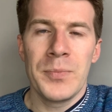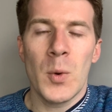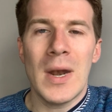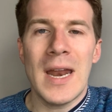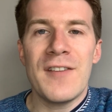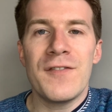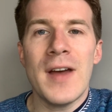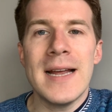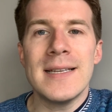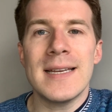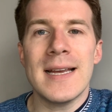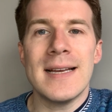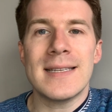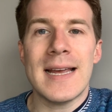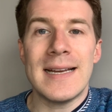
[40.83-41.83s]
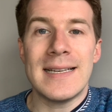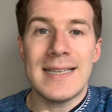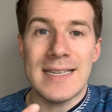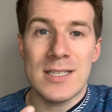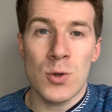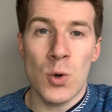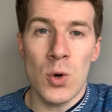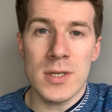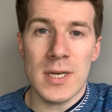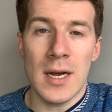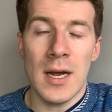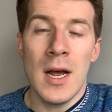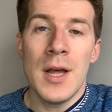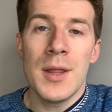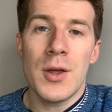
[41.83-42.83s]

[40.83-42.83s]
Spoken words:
Well, aphasia is a disorder